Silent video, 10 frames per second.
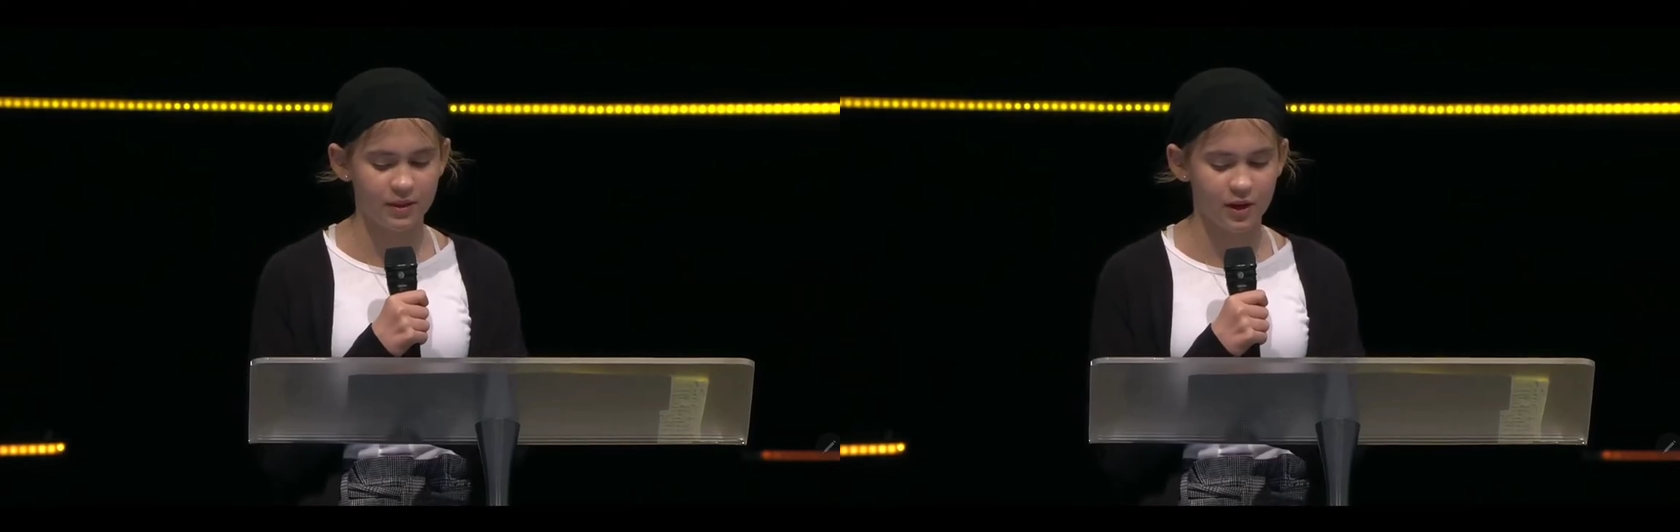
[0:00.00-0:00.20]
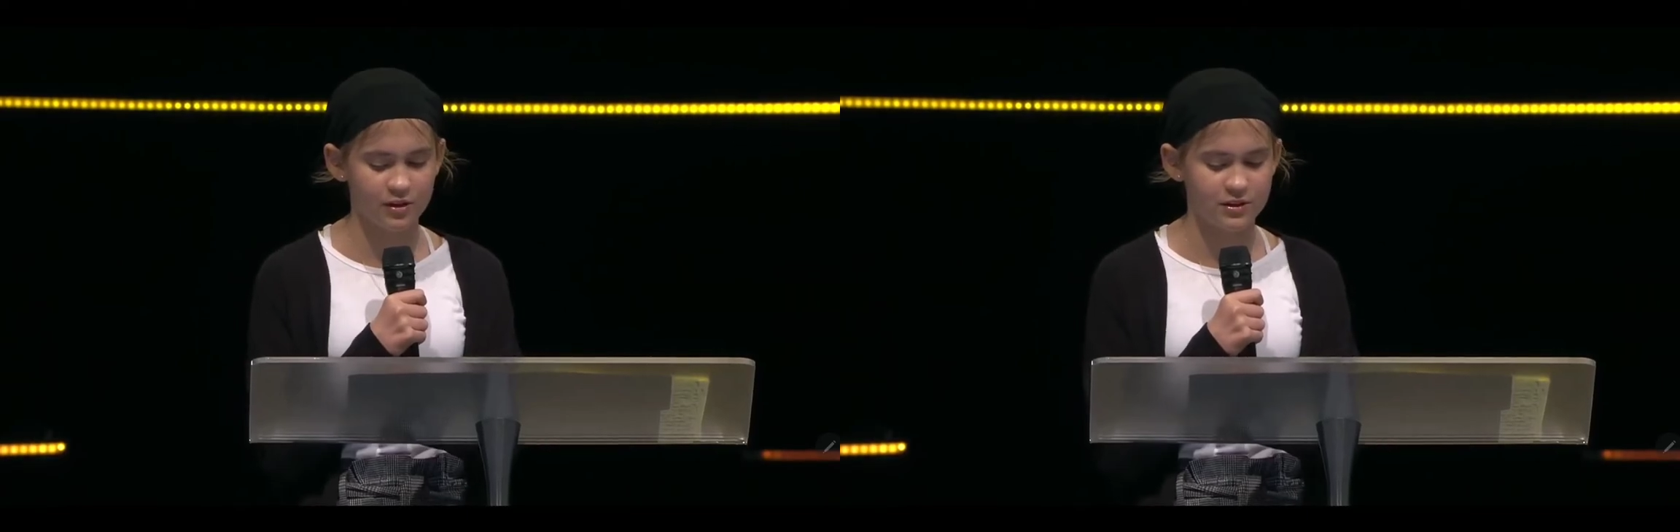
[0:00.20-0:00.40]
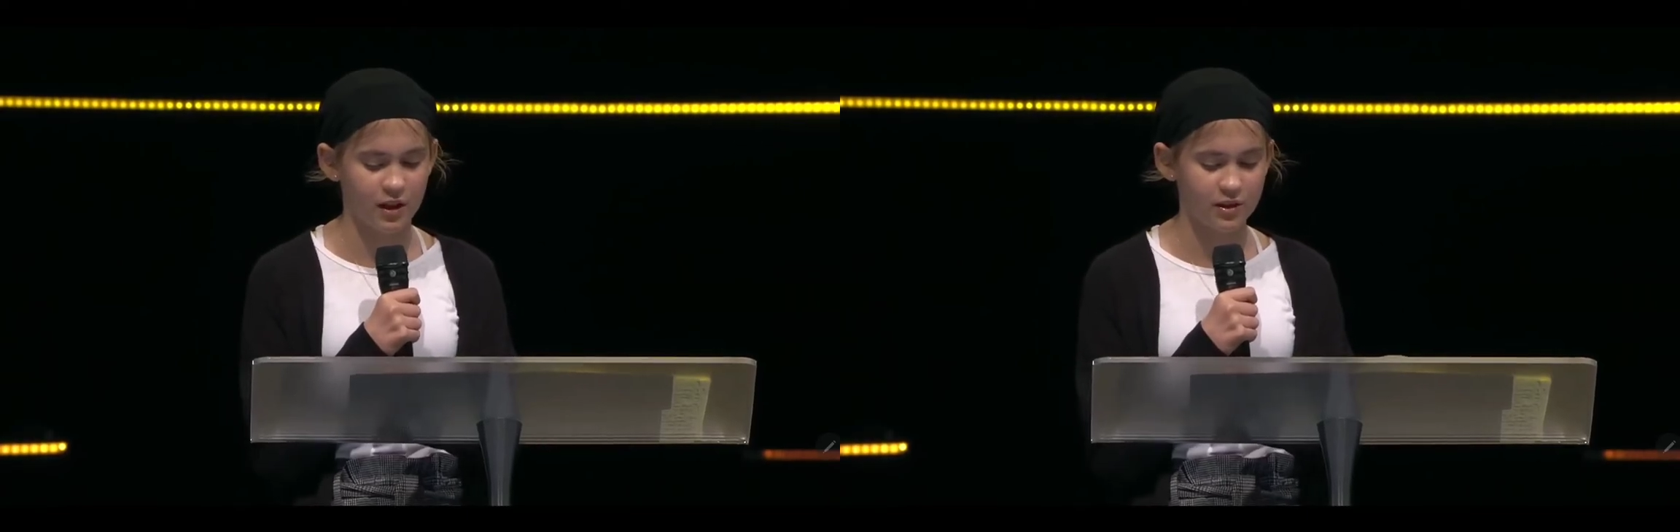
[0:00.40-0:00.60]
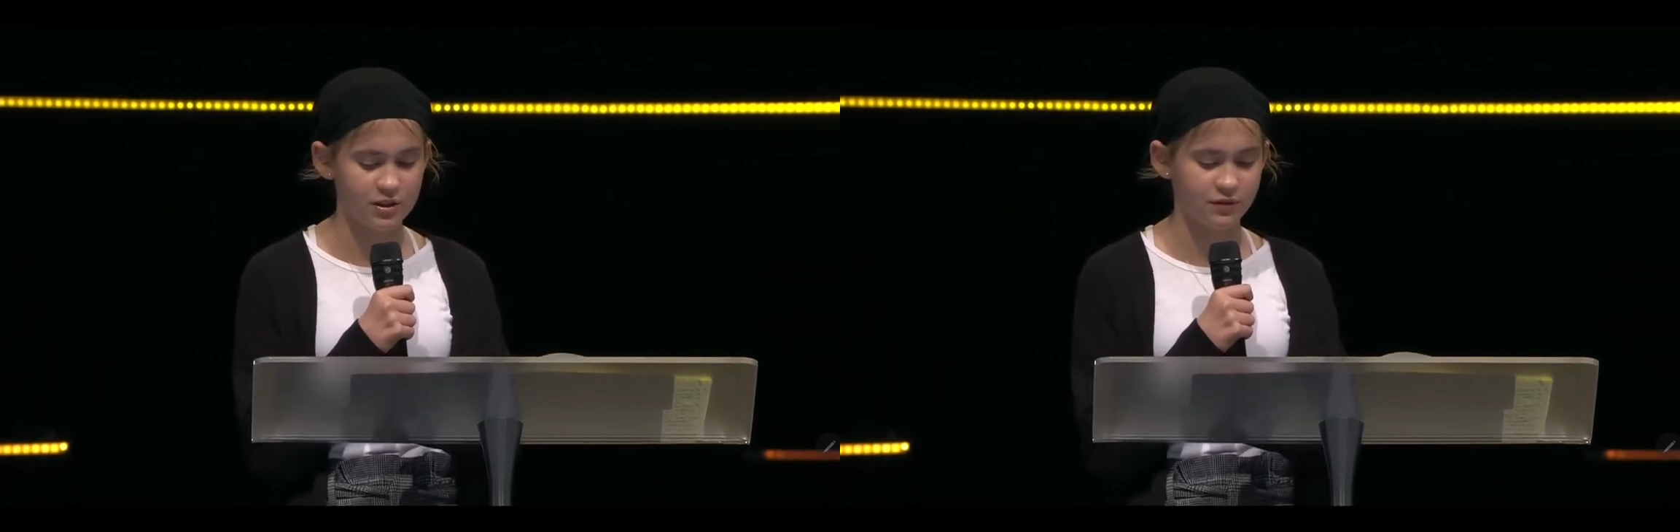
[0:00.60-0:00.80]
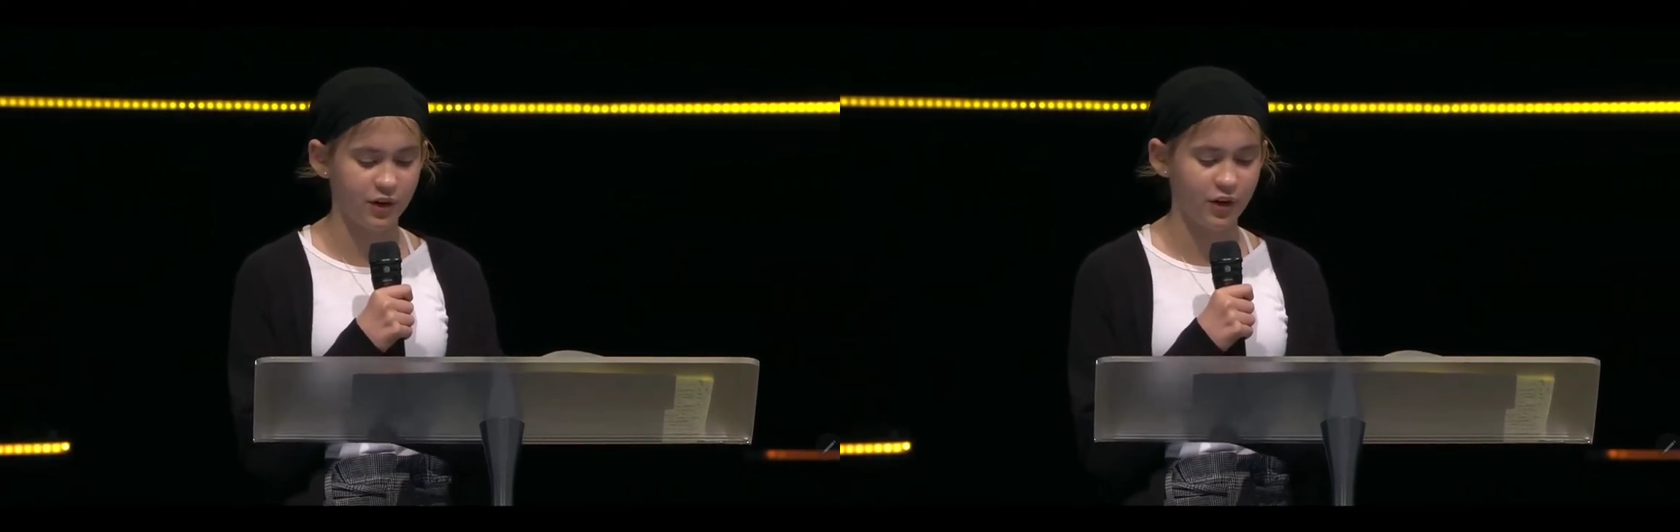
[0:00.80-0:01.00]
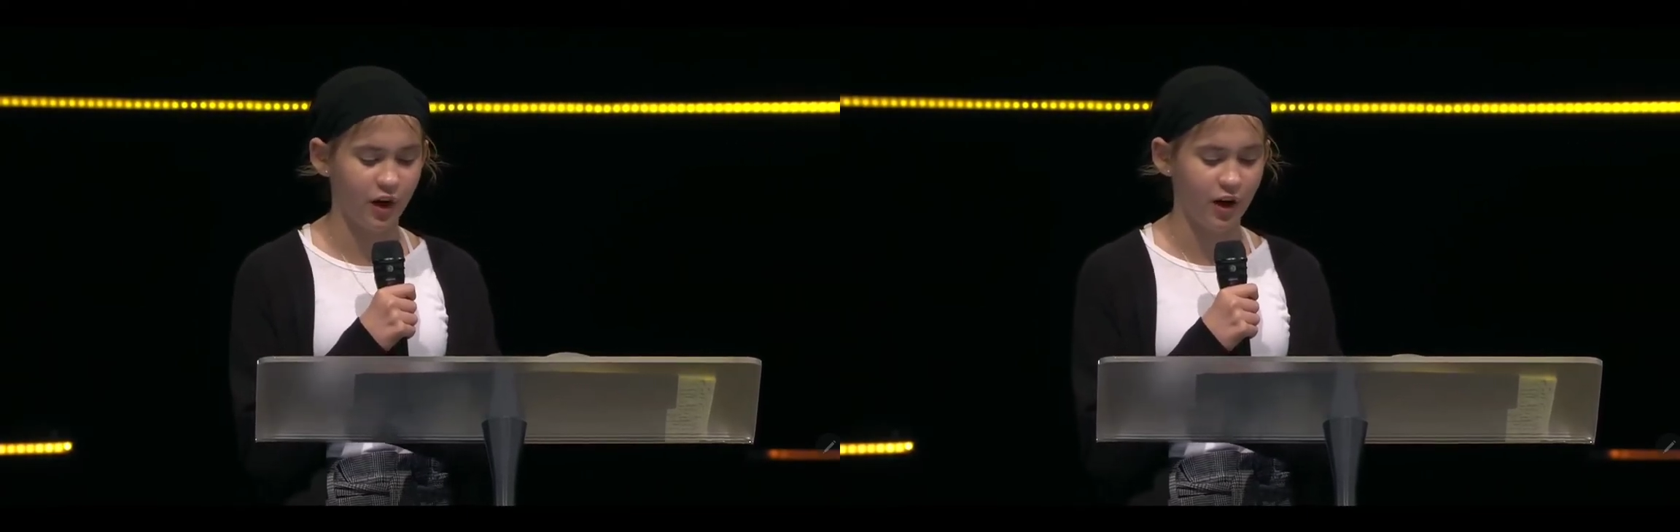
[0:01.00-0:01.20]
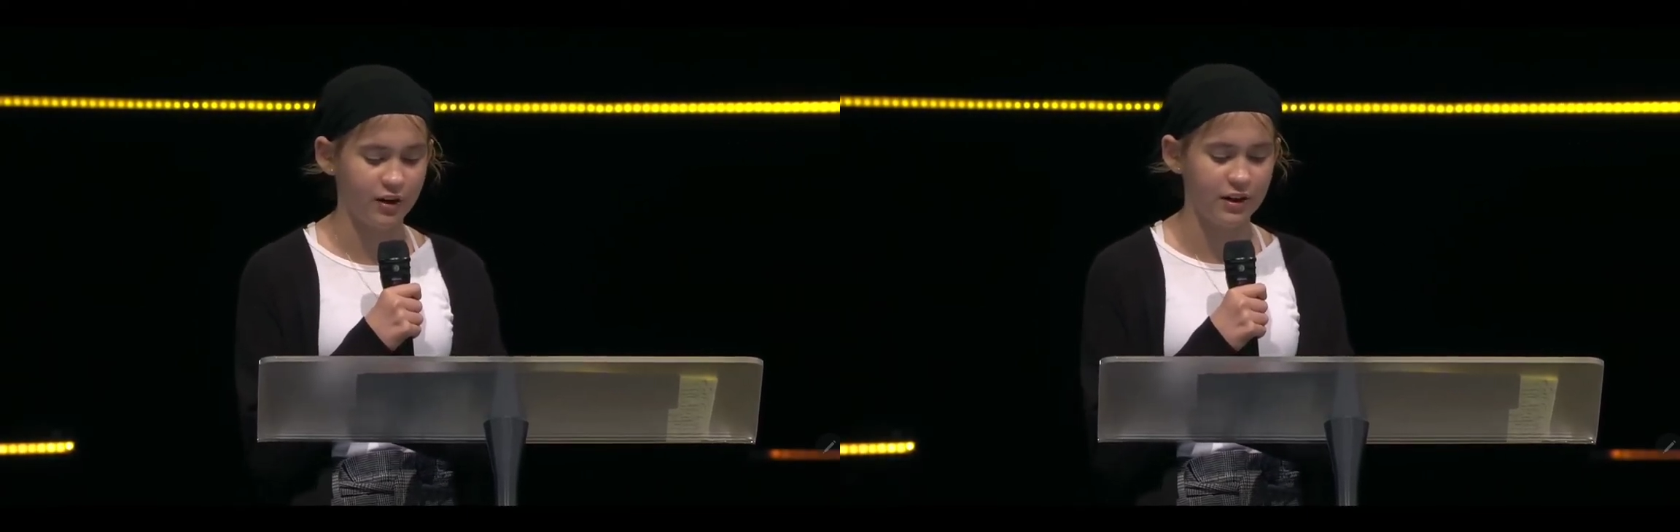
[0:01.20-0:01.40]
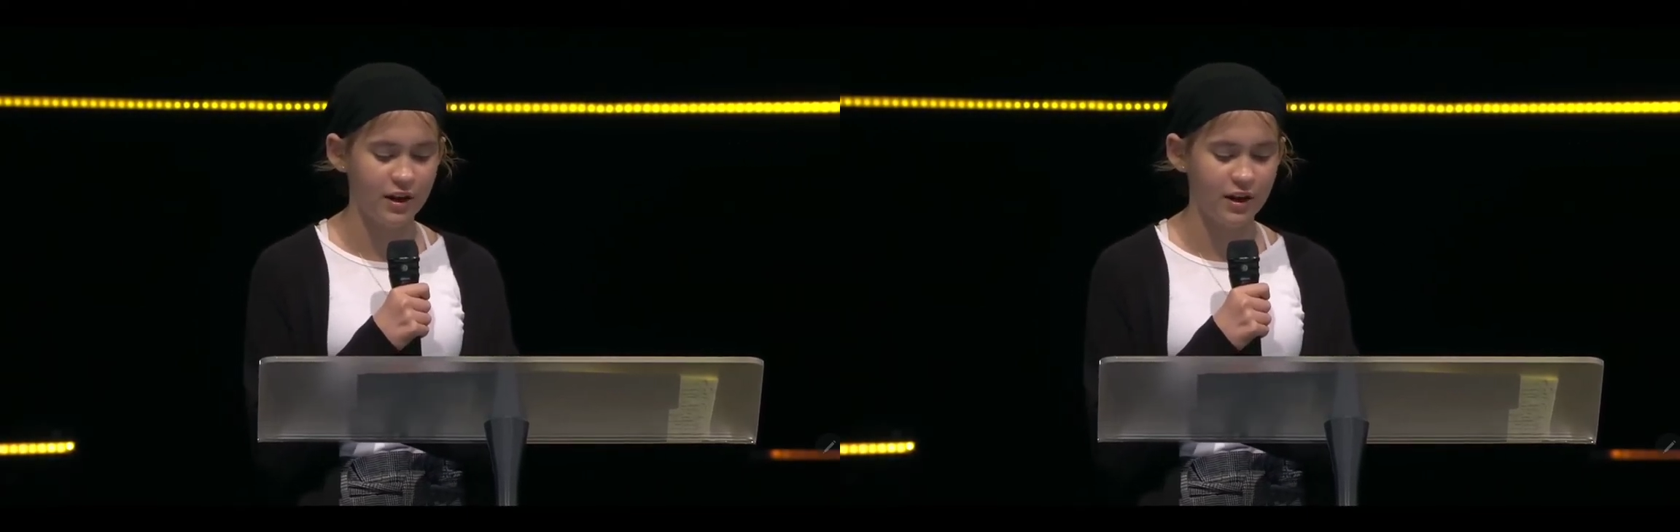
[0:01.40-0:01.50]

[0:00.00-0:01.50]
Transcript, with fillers: they are zealous for God,